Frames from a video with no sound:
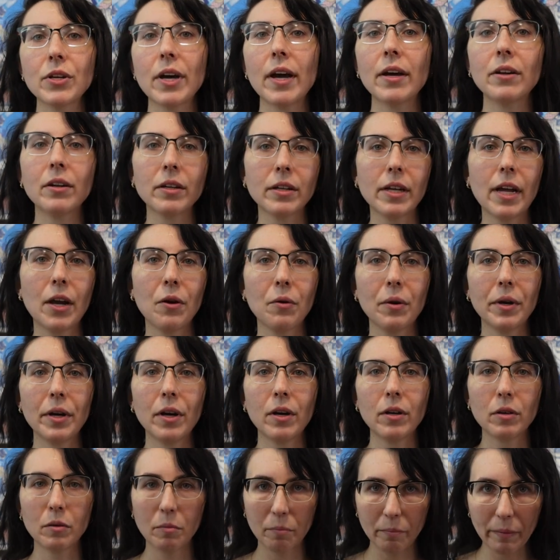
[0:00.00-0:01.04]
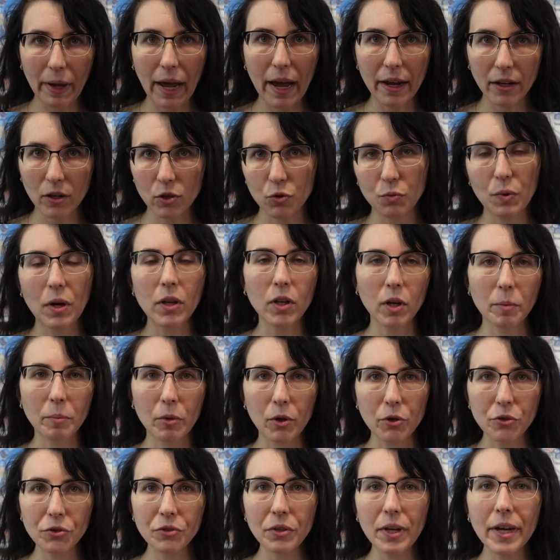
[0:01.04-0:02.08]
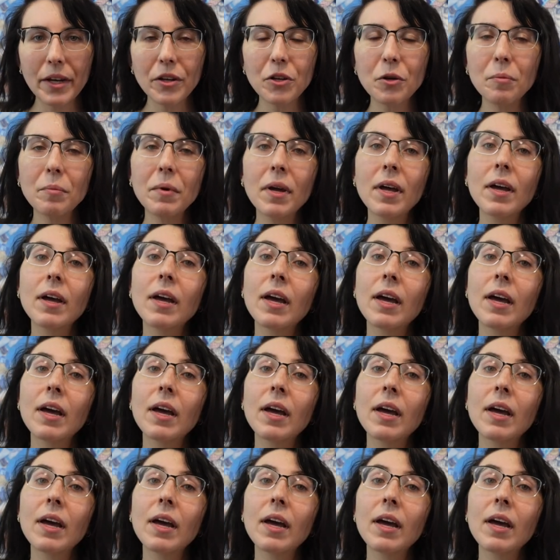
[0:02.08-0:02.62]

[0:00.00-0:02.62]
had a carry-on bag as well, our personal item.